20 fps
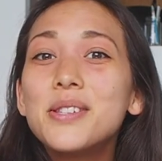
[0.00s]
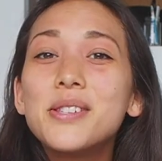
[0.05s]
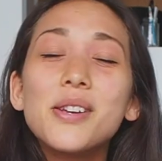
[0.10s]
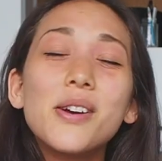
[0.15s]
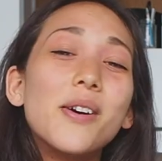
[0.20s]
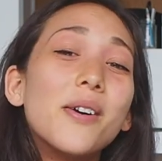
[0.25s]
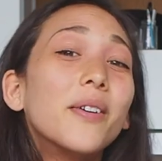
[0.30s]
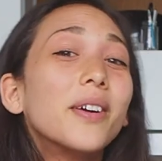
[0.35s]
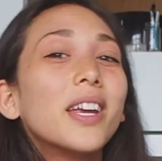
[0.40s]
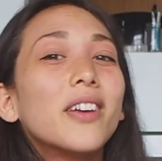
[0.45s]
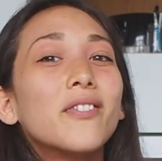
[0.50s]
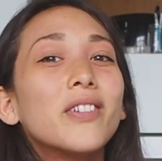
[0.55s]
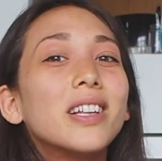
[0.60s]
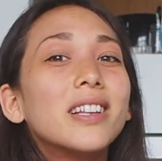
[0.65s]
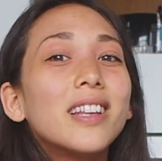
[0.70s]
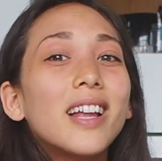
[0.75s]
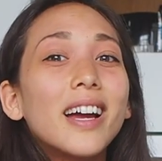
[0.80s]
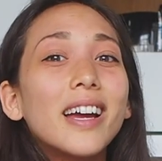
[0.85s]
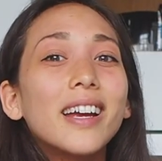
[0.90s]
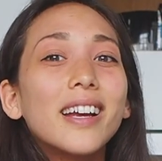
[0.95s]
So give it
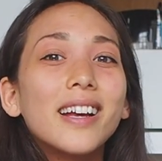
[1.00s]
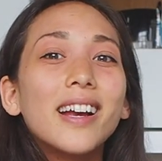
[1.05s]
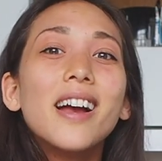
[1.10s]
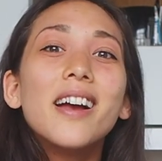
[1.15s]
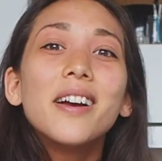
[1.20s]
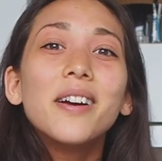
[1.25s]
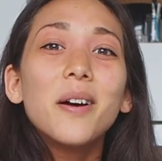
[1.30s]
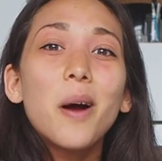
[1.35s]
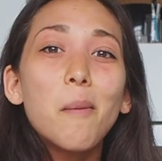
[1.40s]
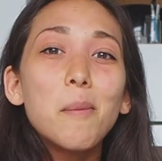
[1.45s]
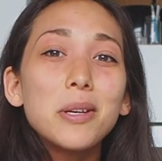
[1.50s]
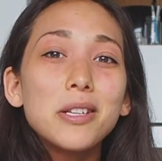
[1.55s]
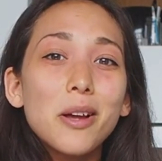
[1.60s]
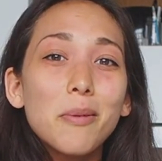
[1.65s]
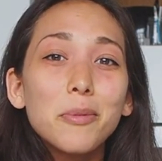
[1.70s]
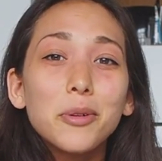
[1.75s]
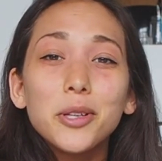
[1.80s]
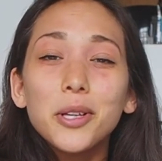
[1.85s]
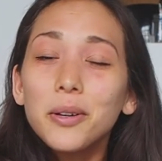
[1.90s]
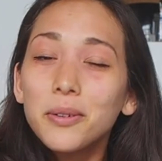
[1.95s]
a like, comment
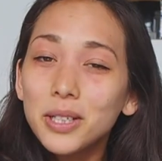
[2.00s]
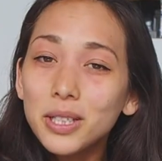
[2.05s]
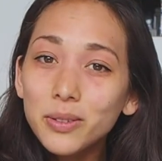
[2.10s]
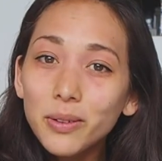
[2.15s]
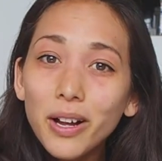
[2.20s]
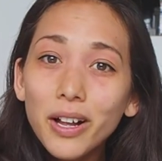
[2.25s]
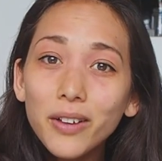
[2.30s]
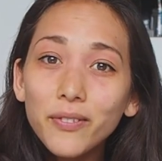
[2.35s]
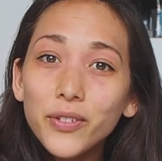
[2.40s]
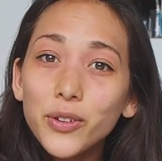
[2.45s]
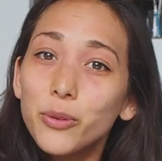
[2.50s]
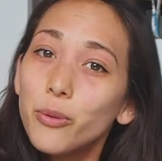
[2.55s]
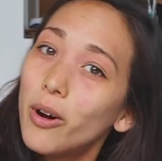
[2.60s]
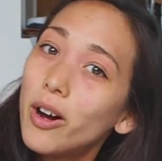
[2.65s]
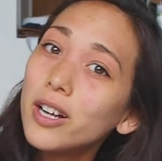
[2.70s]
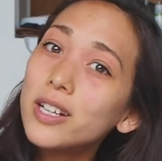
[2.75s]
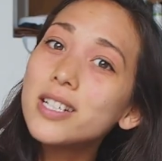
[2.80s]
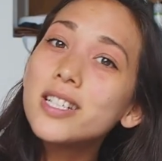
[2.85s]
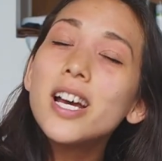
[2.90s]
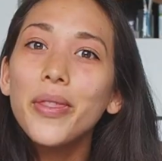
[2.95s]
down below as well if you
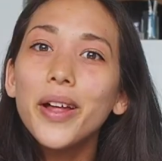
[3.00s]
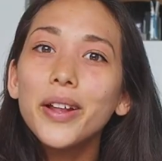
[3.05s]
want.